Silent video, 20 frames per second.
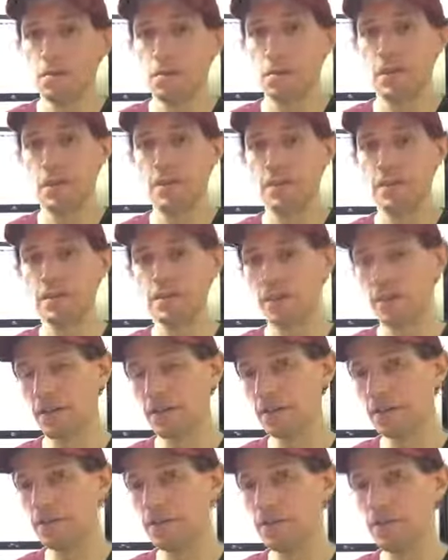But
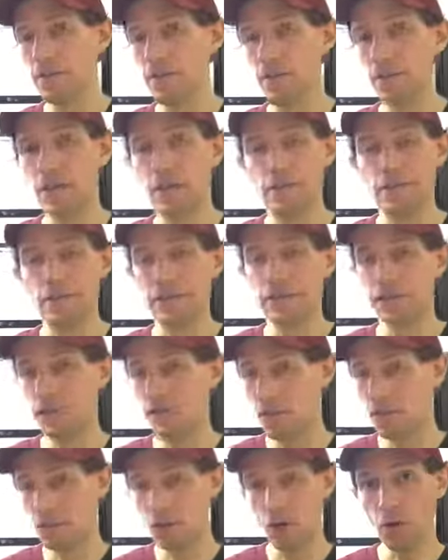if
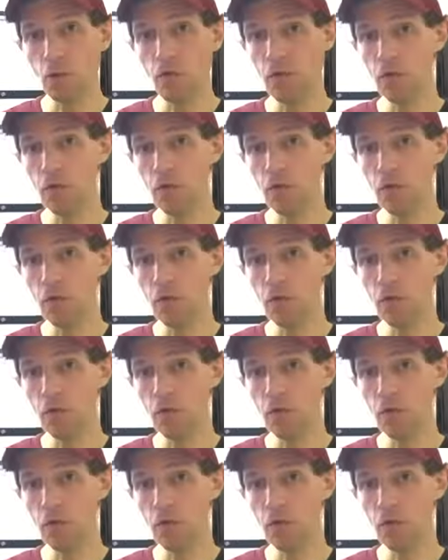you know